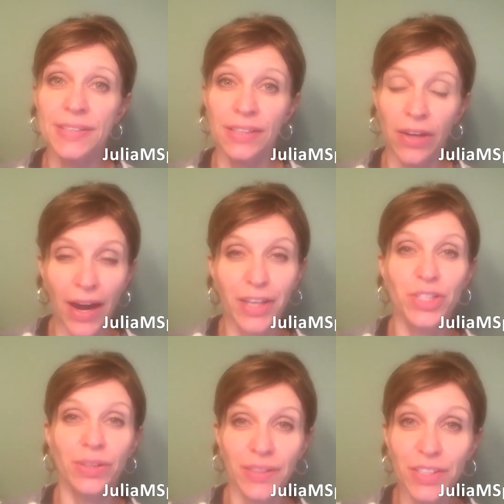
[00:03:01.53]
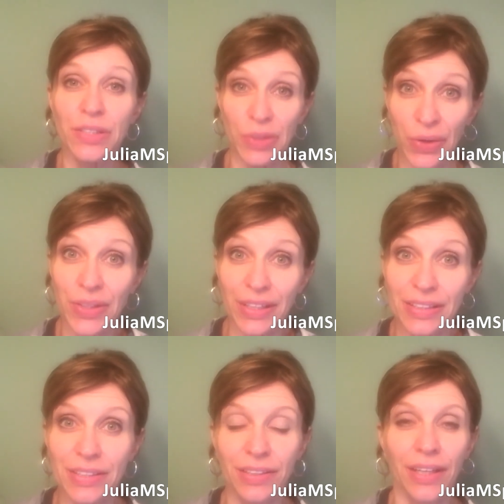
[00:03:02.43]
that are actually
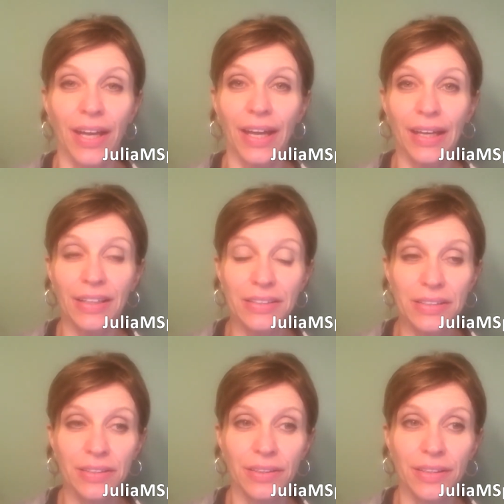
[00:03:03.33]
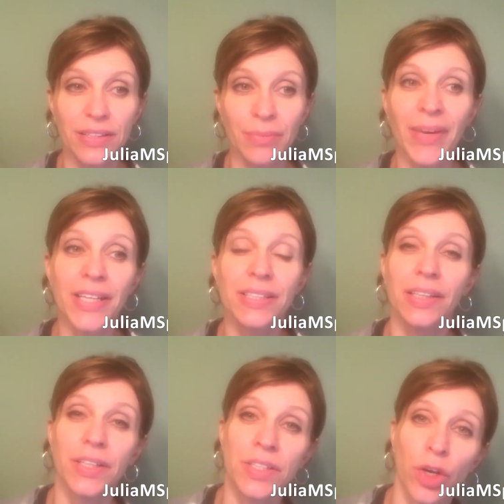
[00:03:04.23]
deserted and it's
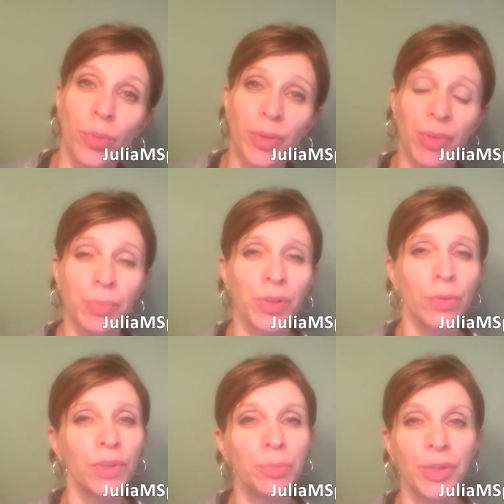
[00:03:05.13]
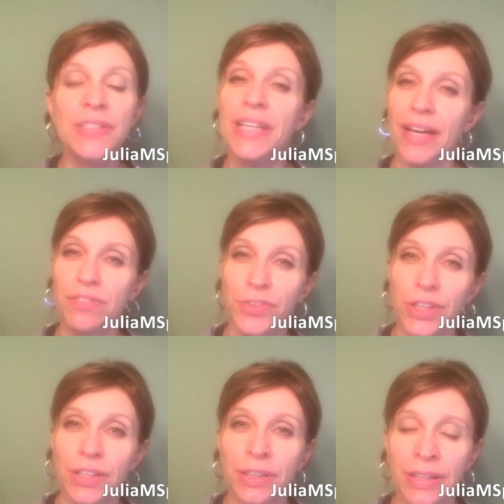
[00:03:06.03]
amazingly so but people don't want to put the
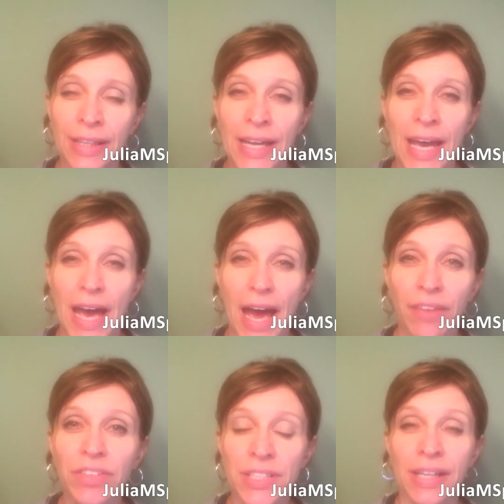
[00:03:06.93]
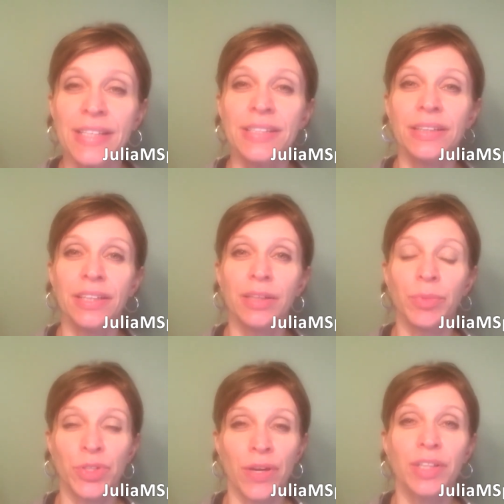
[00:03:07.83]
effort in advertising them
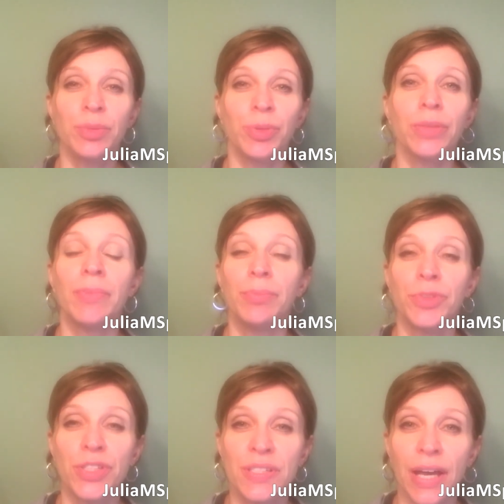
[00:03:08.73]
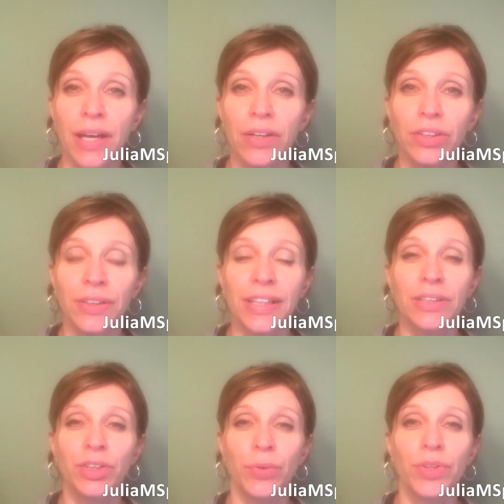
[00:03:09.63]
or trying to put them up for sale
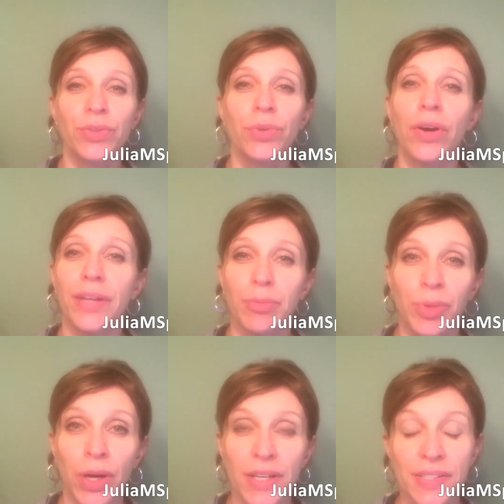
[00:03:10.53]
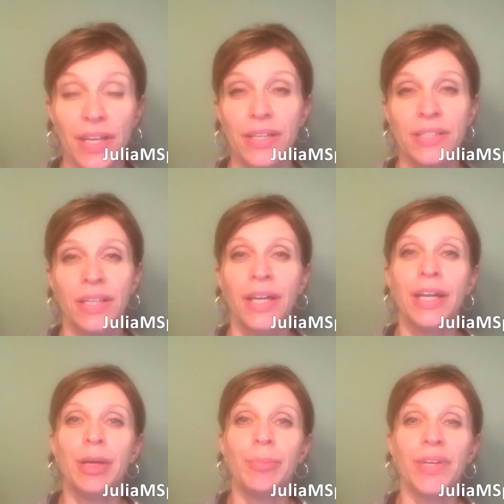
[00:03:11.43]
and going through all that process
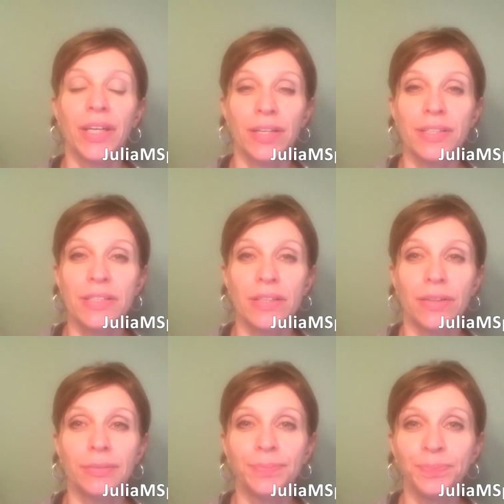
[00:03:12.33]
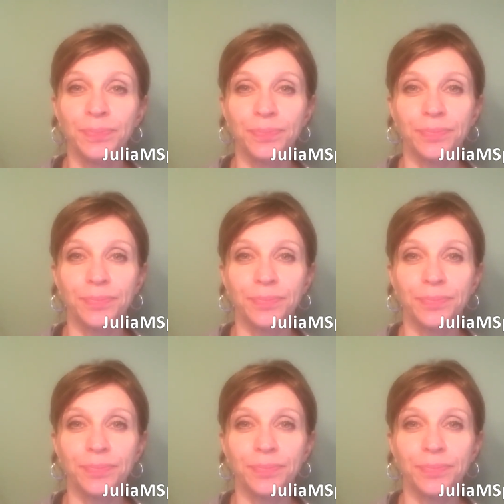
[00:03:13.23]
because um,